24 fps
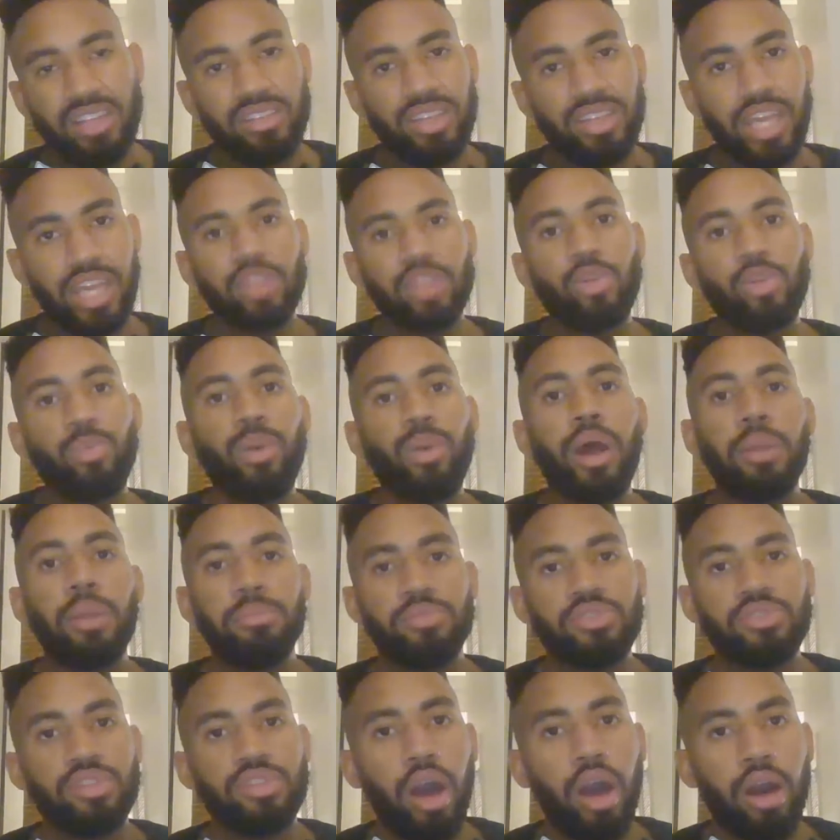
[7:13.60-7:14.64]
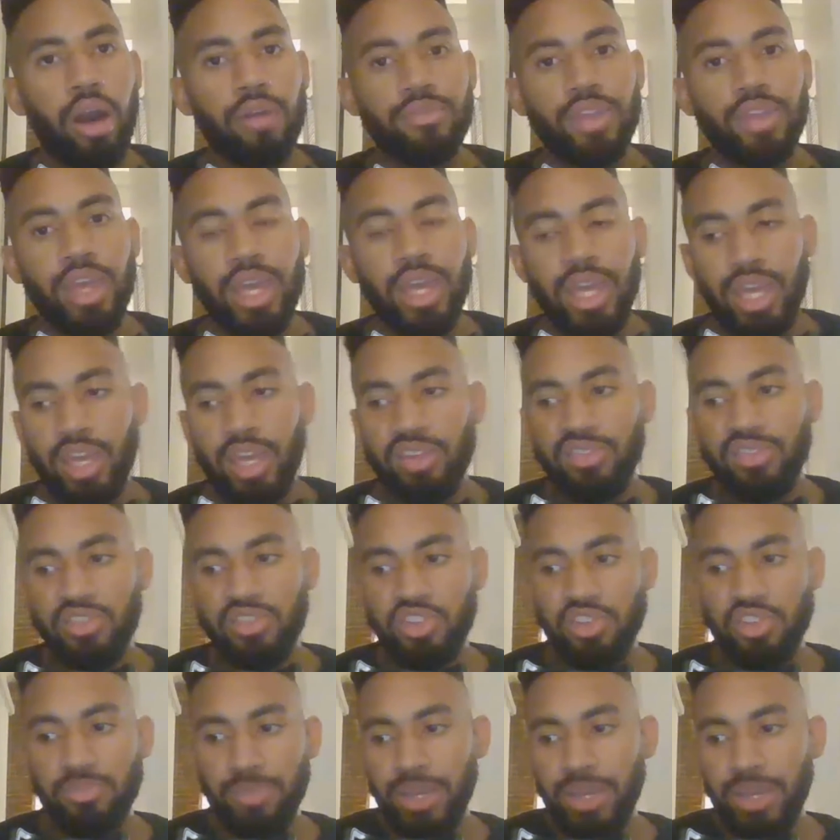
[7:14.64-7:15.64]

to get their problem solved, is to just